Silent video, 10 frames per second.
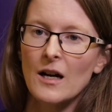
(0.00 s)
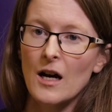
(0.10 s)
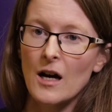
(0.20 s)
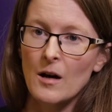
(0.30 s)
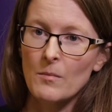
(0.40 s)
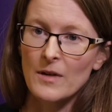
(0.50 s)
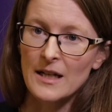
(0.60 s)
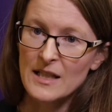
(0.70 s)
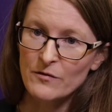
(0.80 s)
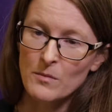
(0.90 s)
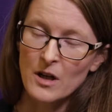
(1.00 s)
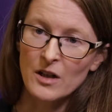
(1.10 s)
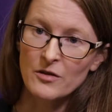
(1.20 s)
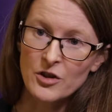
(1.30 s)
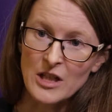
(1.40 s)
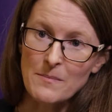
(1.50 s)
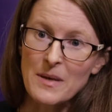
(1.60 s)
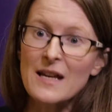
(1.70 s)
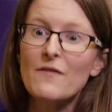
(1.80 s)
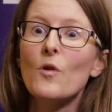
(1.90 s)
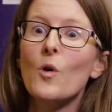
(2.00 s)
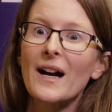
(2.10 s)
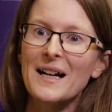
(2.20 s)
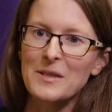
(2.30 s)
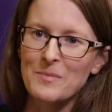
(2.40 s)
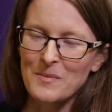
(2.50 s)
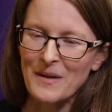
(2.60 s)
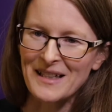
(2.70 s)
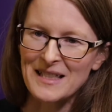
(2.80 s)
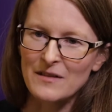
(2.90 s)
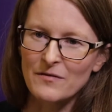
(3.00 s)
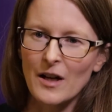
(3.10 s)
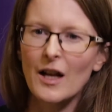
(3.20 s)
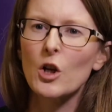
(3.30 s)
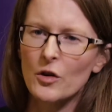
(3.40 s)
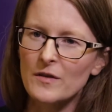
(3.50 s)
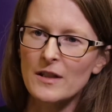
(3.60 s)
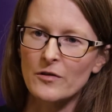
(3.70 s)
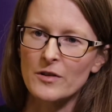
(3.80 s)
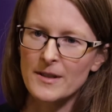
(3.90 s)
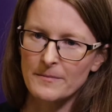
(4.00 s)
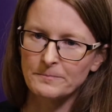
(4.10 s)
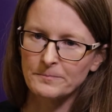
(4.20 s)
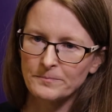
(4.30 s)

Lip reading: at least from our GDP forecast perspective, a lot of difference.